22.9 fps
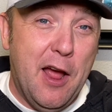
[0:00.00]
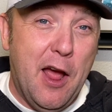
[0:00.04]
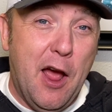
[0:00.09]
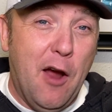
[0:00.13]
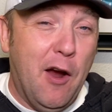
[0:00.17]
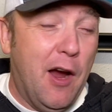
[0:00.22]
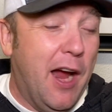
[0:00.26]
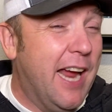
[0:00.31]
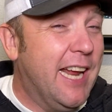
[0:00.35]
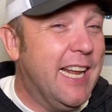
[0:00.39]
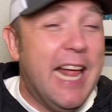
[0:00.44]

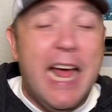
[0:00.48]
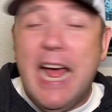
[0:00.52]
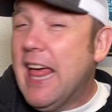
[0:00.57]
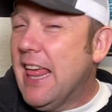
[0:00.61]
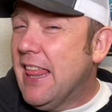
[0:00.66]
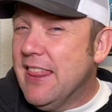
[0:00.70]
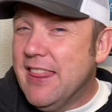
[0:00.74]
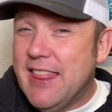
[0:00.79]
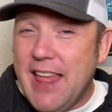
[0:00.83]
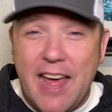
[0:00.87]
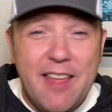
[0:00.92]
All right,
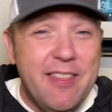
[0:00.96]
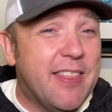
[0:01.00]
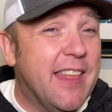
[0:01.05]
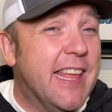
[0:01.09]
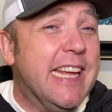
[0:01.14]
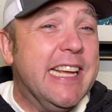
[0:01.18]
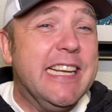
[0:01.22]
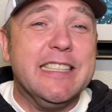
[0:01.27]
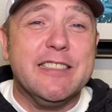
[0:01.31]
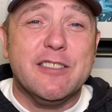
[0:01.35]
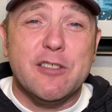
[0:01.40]
that
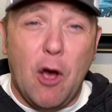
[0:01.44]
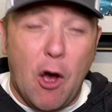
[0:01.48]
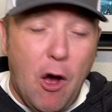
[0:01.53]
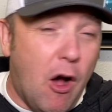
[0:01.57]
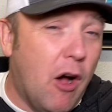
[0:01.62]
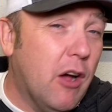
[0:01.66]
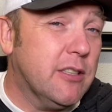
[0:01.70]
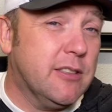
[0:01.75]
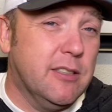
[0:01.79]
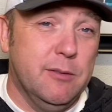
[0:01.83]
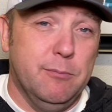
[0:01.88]
thing is
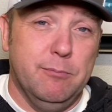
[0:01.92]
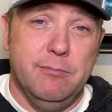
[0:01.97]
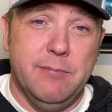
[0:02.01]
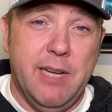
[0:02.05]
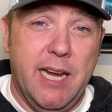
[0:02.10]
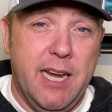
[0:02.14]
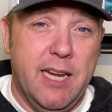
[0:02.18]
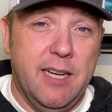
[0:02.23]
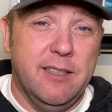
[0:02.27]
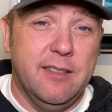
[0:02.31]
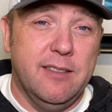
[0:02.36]
awesome,
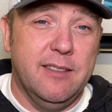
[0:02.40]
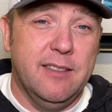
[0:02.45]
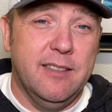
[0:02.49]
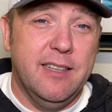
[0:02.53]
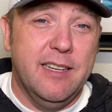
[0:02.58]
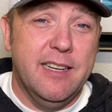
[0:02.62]
man.